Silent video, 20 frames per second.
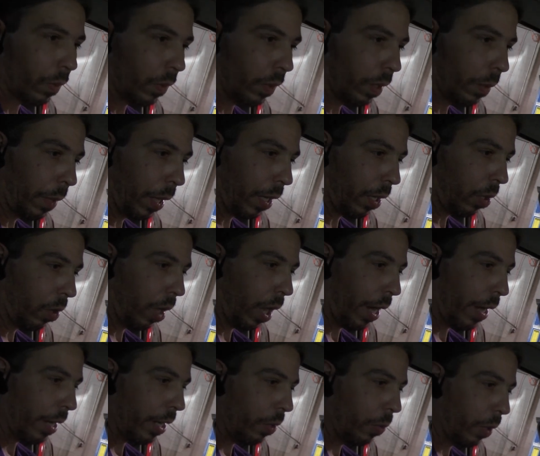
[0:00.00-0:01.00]
I'm not gonna
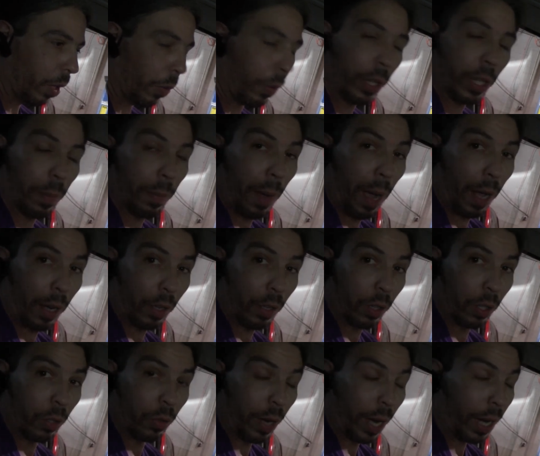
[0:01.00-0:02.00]
lie to you, when I went to monitor
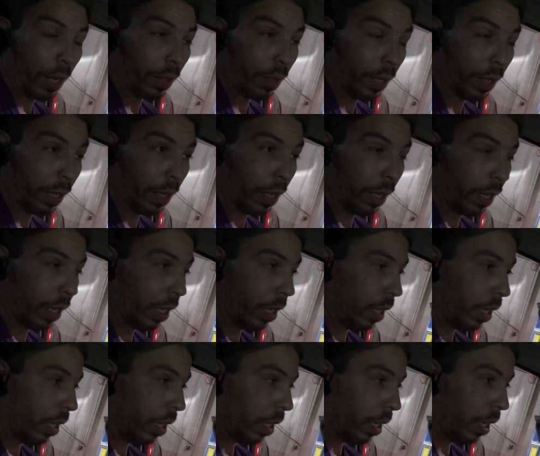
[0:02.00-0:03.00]
the ground,
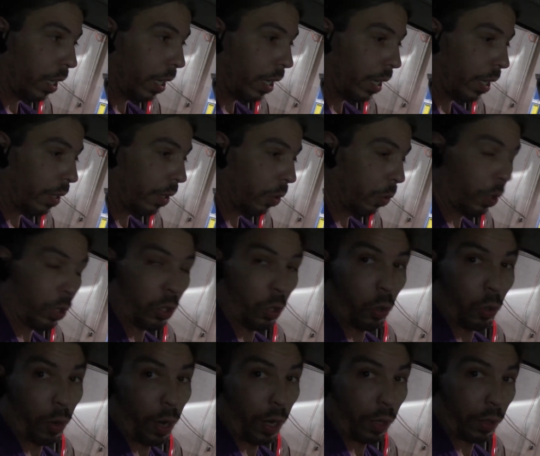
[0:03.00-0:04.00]
uh, there was
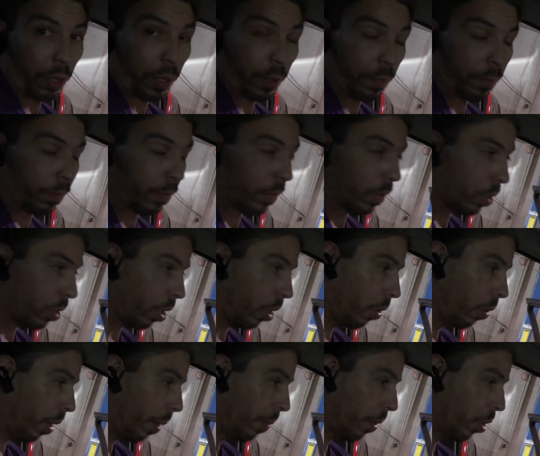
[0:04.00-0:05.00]
no ground.
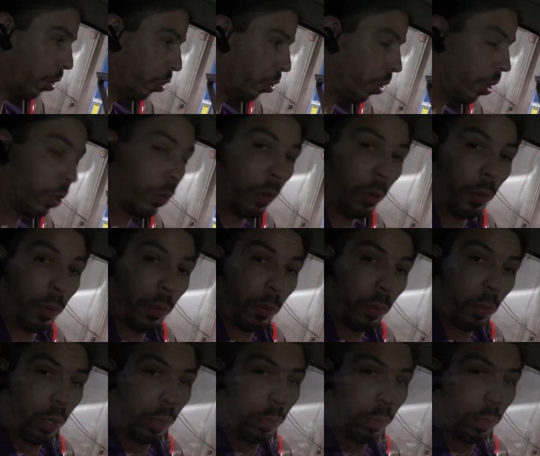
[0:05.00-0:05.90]
So I'm gonna show you what, what I'm